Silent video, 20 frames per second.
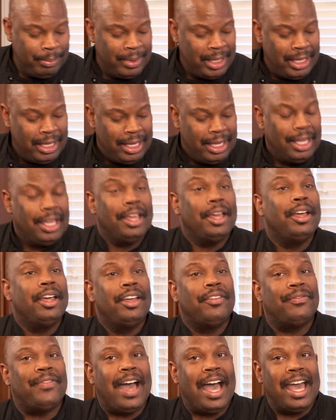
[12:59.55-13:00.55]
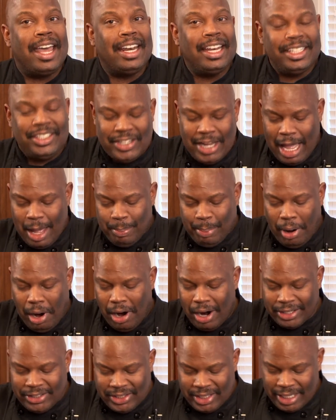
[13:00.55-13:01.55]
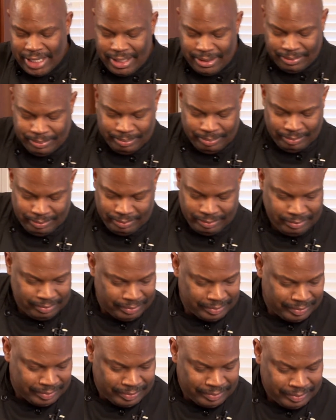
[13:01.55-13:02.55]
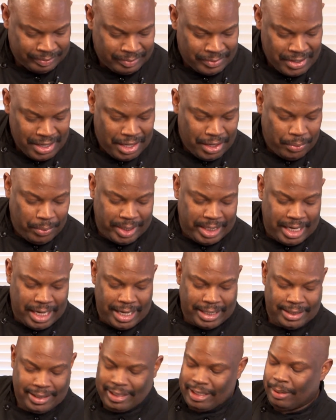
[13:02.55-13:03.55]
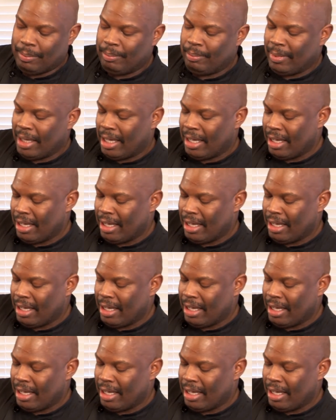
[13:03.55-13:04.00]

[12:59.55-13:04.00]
finely chopped parsley. We did some